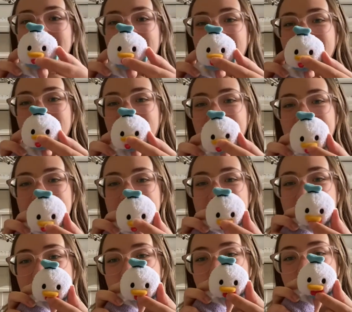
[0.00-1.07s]
Look at his
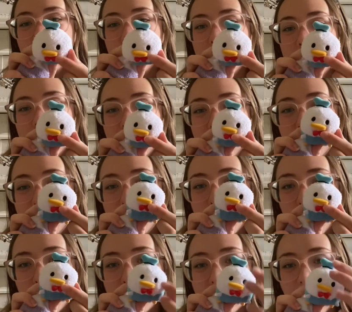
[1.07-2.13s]
little beak and
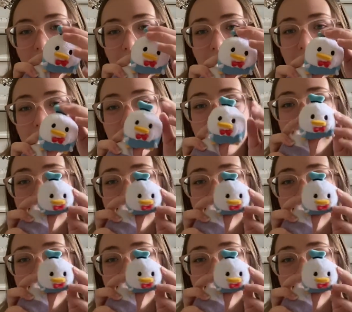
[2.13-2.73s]
bow tie.